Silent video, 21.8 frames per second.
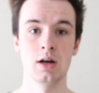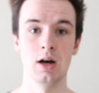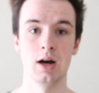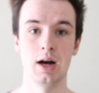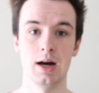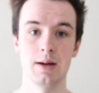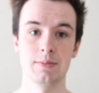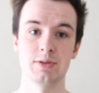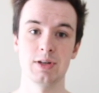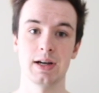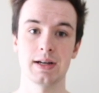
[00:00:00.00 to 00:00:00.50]

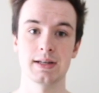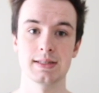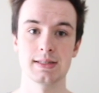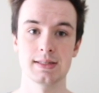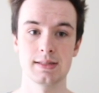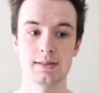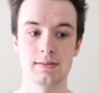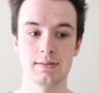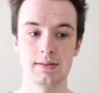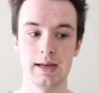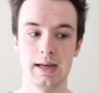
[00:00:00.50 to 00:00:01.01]

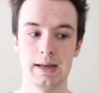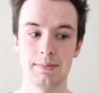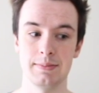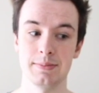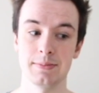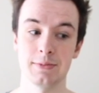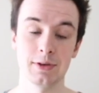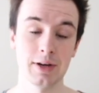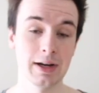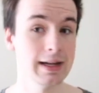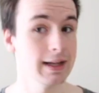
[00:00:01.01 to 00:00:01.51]
objects and
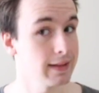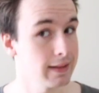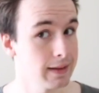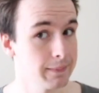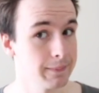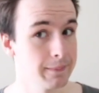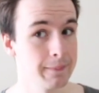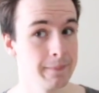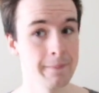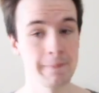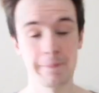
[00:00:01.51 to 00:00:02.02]
creating
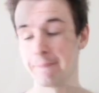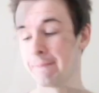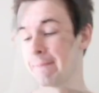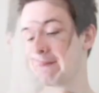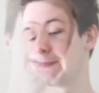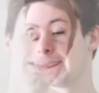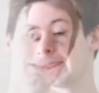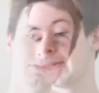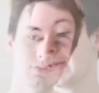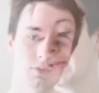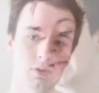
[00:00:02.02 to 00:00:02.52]
them.
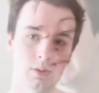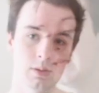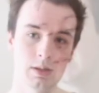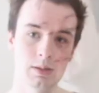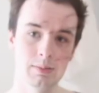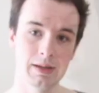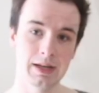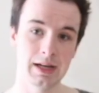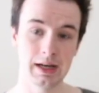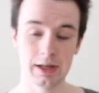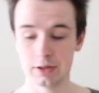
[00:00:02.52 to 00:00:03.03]
Forward
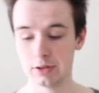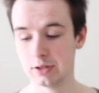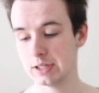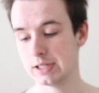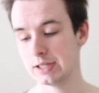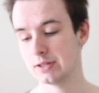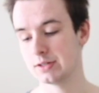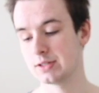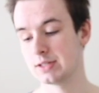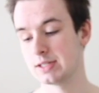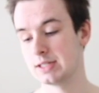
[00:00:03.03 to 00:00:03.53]
about 100
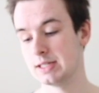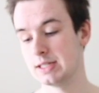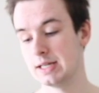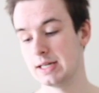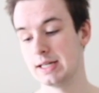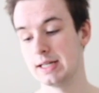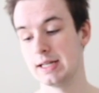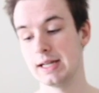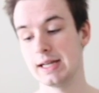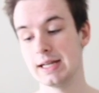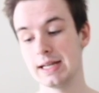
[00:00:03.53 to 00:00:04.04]
years
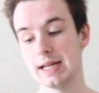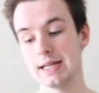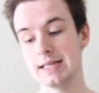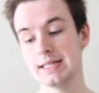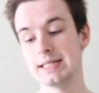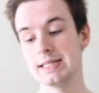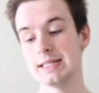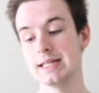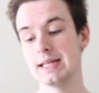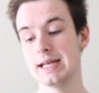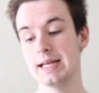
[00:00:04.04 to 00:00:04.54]
to
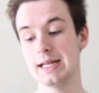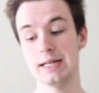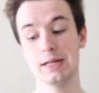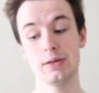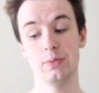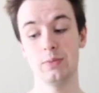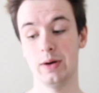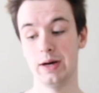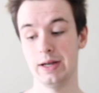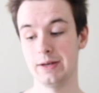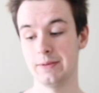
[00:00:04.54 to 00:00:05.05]

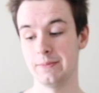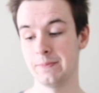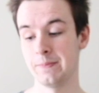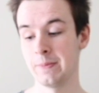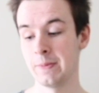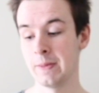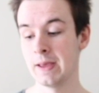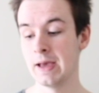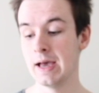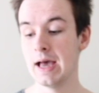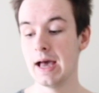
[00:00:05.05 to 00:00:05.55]
1981.
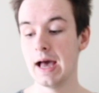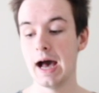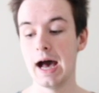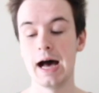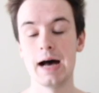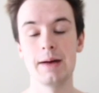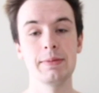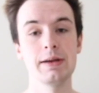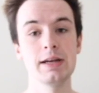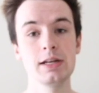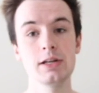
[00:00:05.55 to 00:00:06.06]

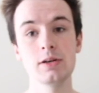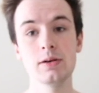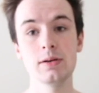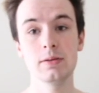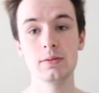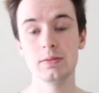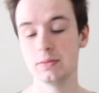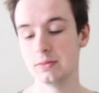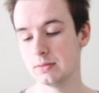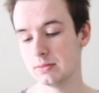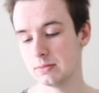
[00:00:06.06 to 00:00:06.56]
Hideo